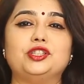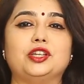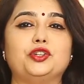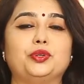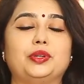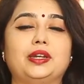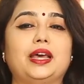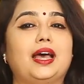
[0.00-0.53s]
that
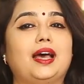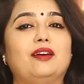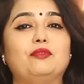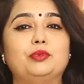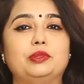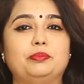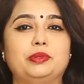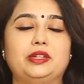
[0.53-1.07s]
you can have
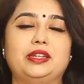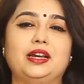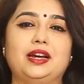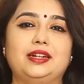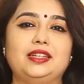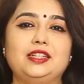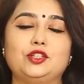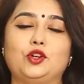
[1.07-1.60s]
with
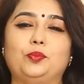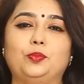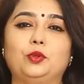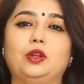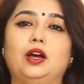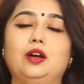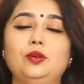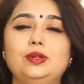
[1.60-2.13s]
biryanis or
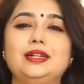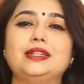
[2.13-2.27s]
pulao.